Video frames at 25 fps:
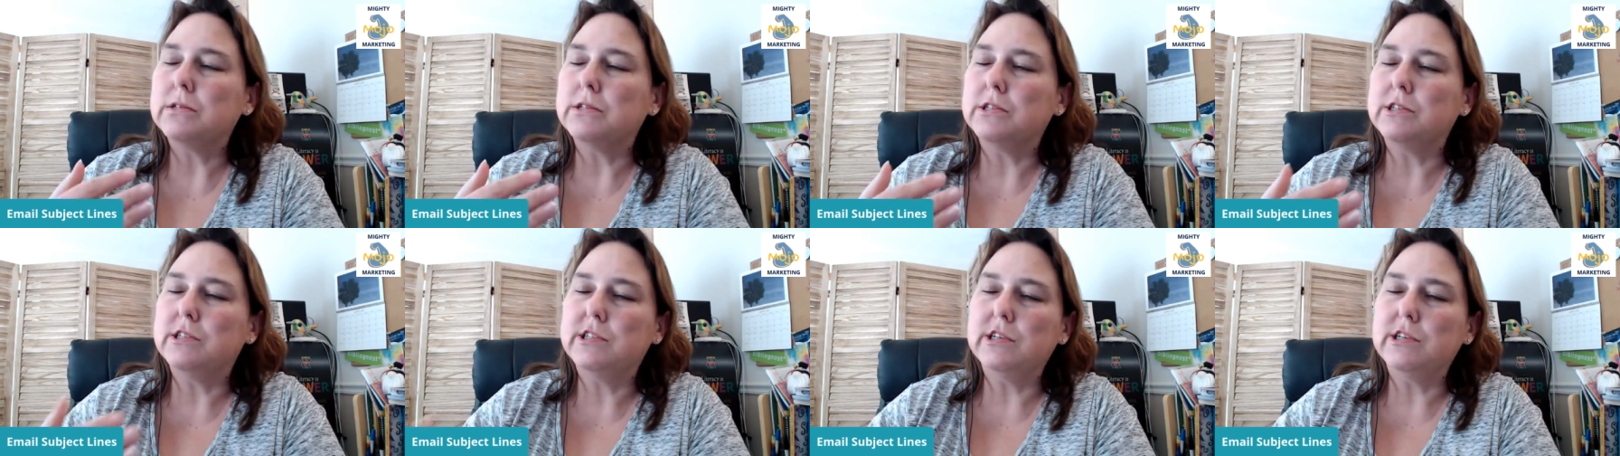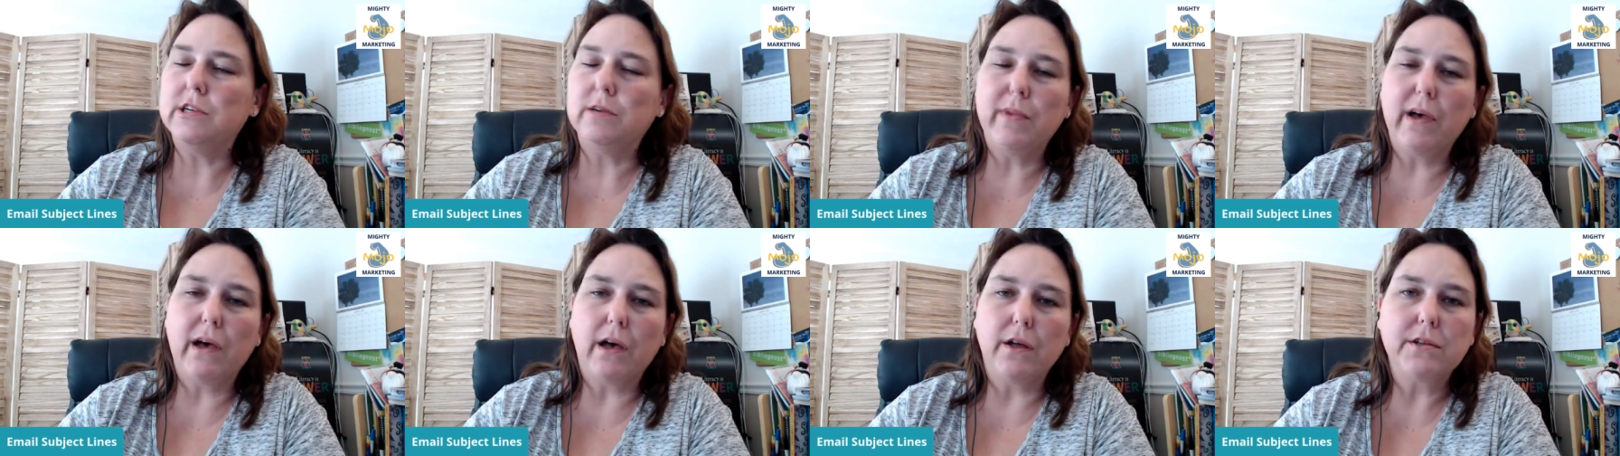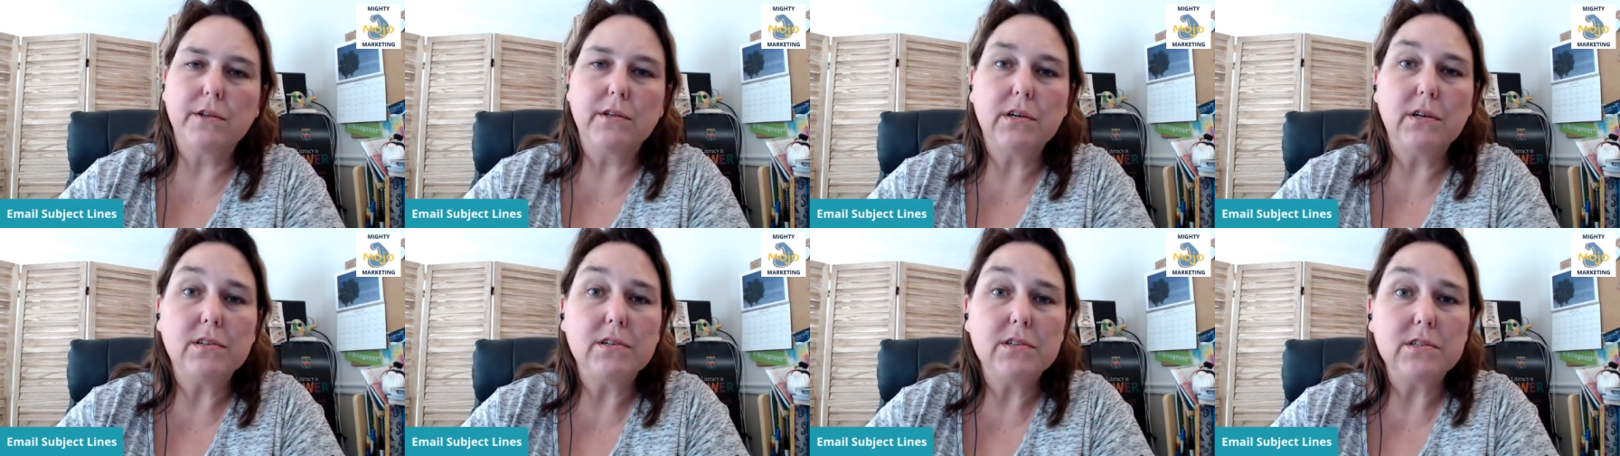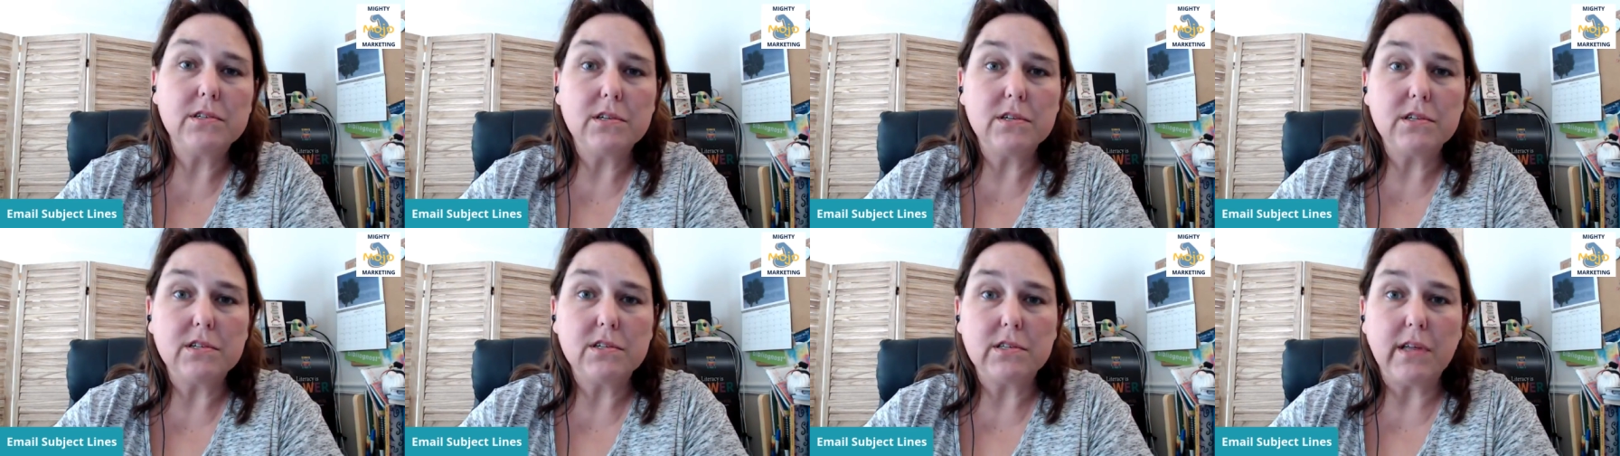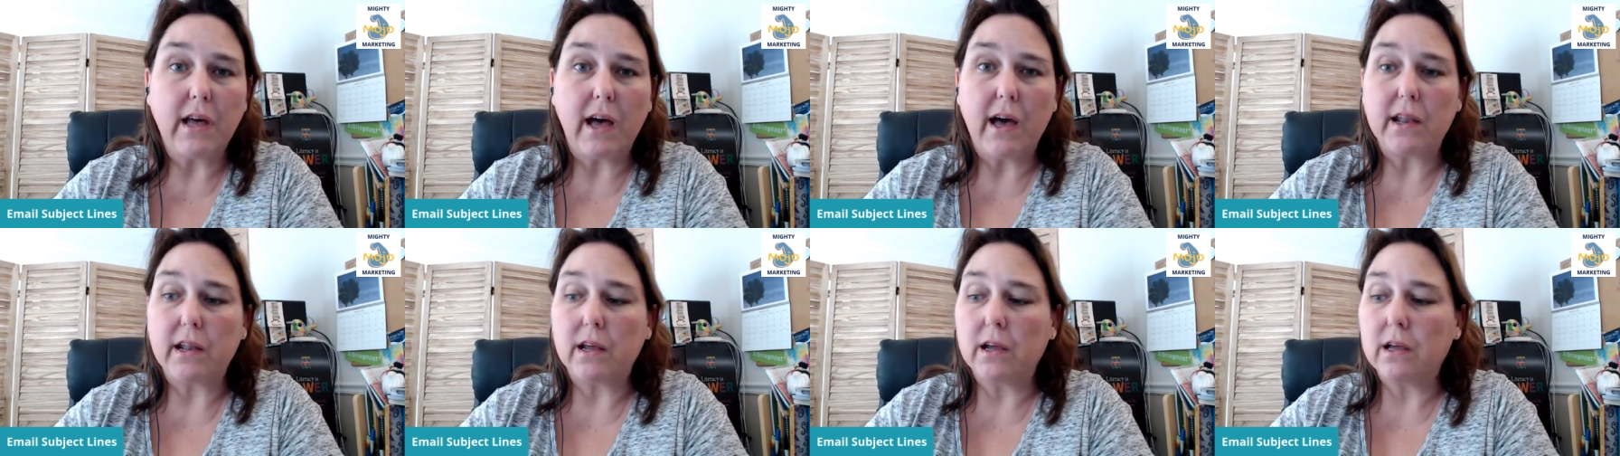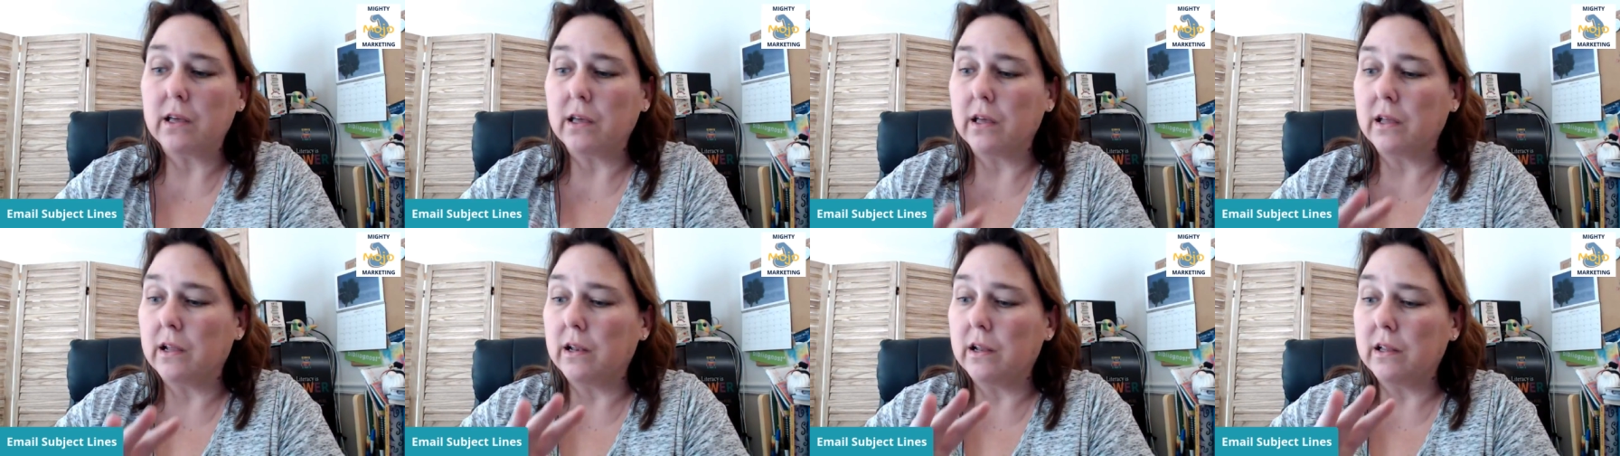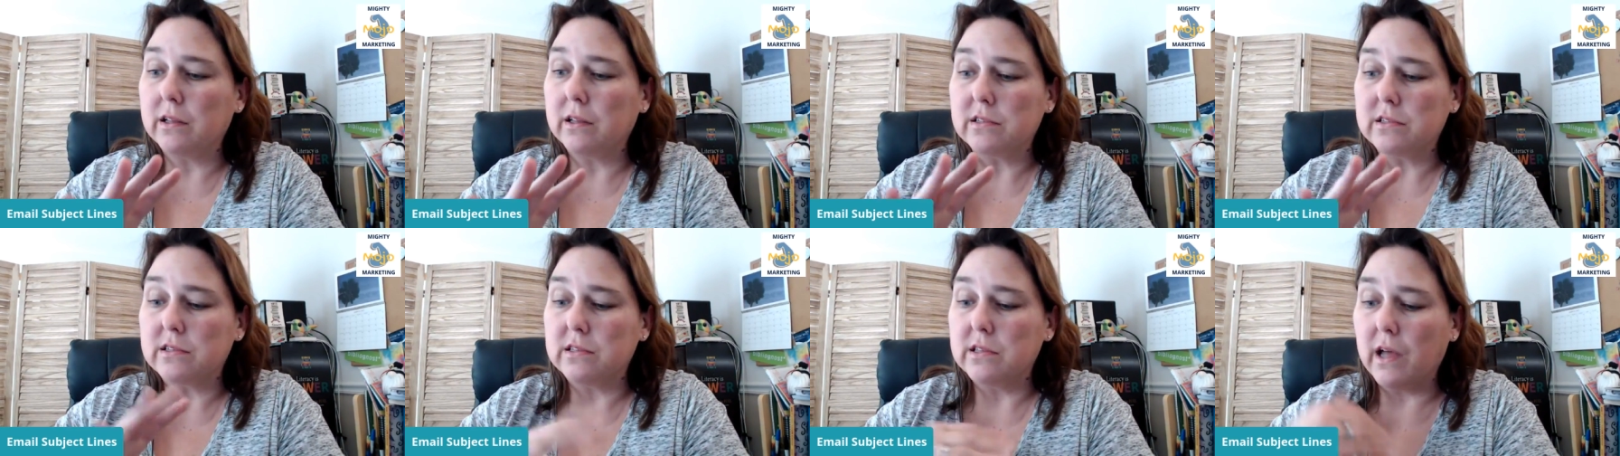Gmail tends to static and it's